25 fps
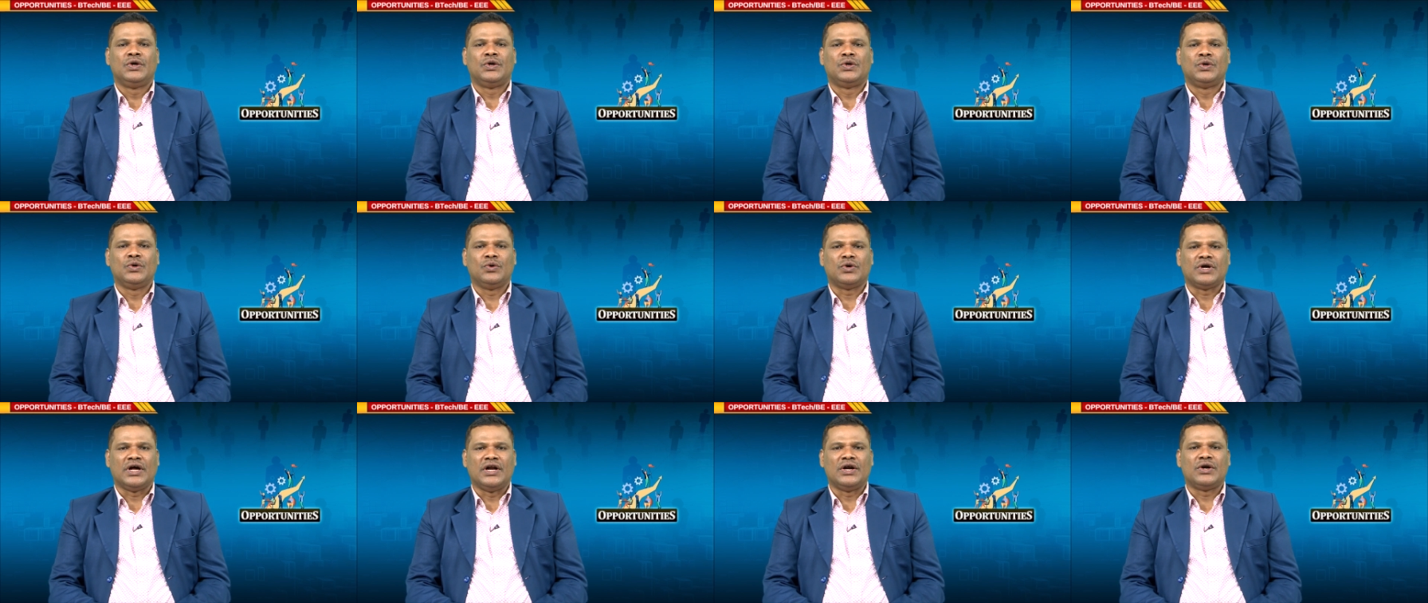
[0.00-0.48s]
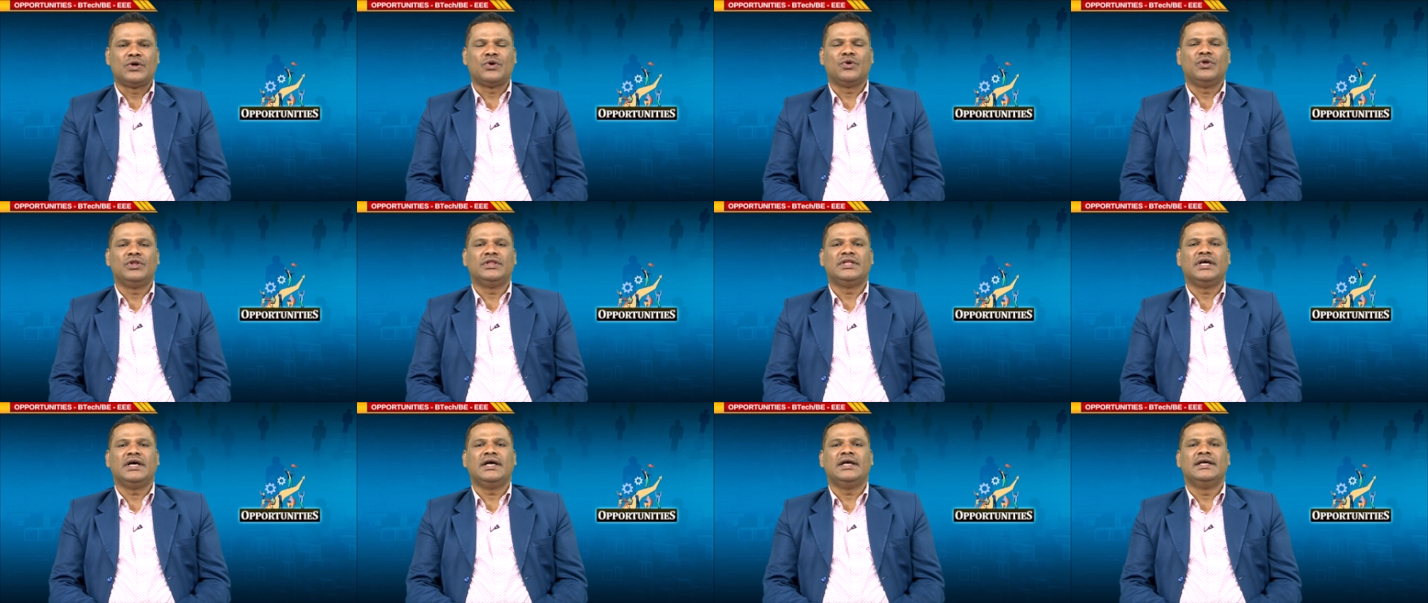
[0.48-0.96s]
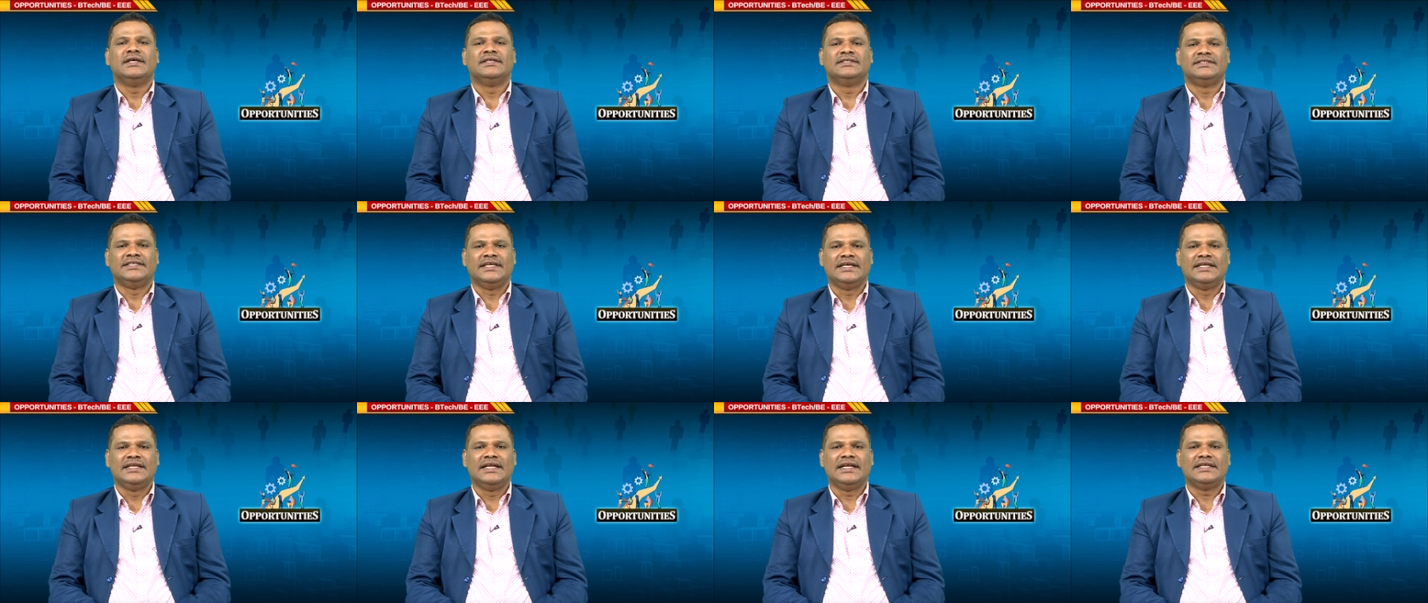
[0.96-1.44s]
to control the
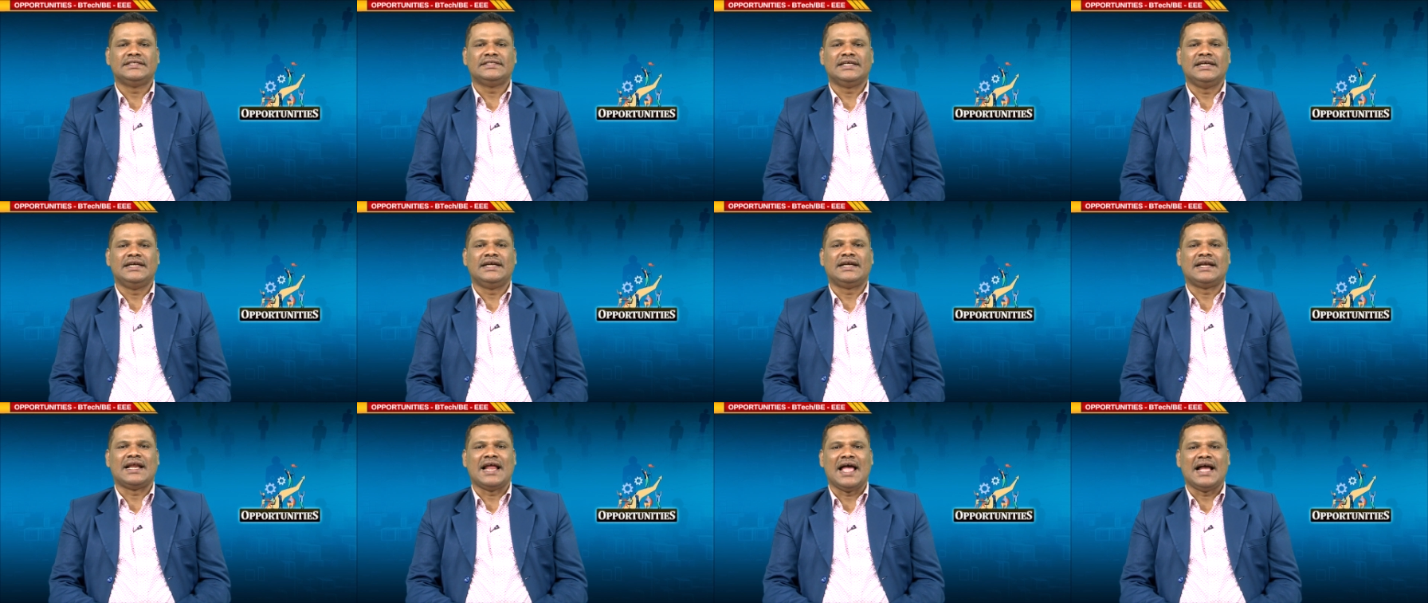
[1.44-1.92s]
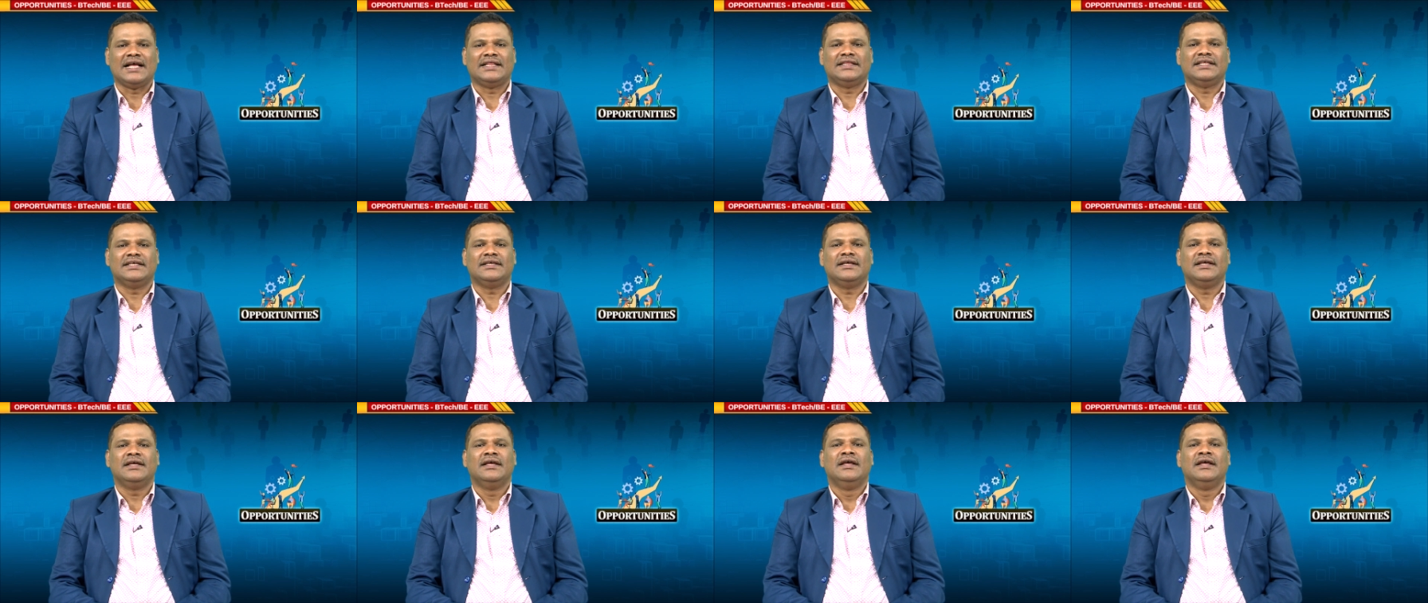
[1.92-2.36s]
signals and track the